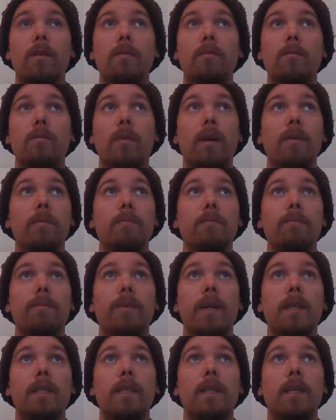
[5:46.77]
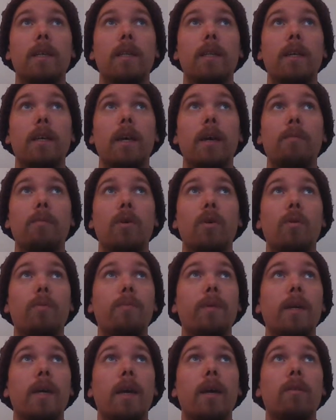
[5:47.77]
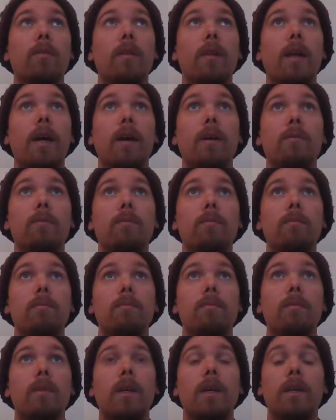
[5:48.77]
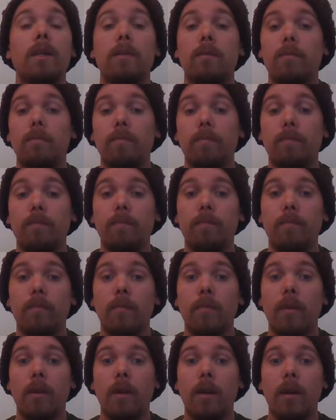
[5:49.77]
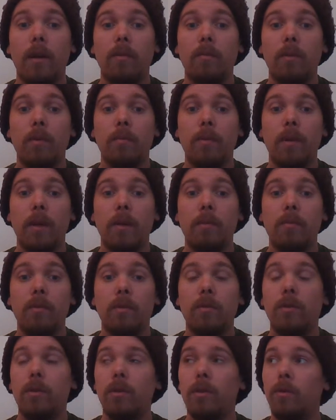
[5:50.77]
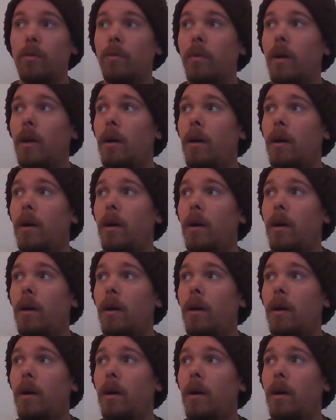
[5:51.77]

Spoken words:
well, basically, I'm hoping out loud that I will be able to